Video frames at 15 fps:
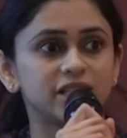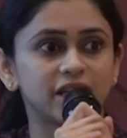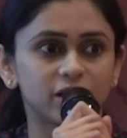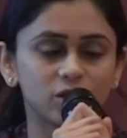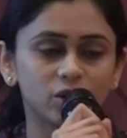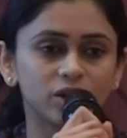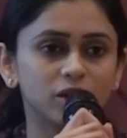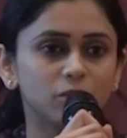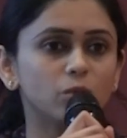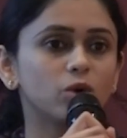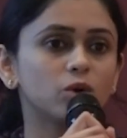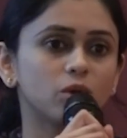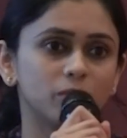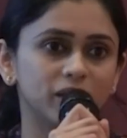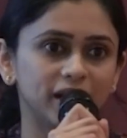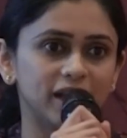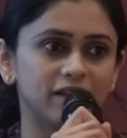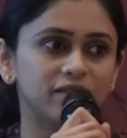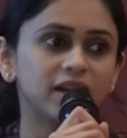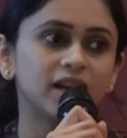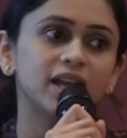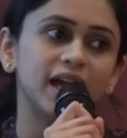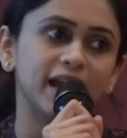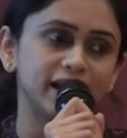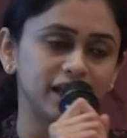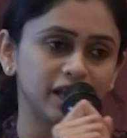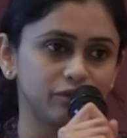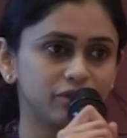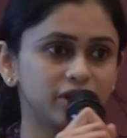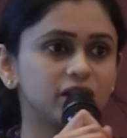check your hemoglobin level, and
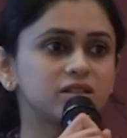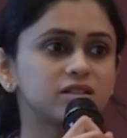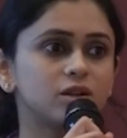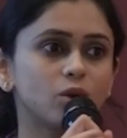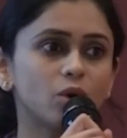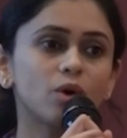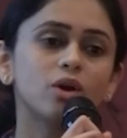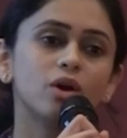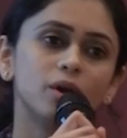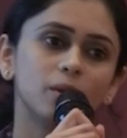if it is low,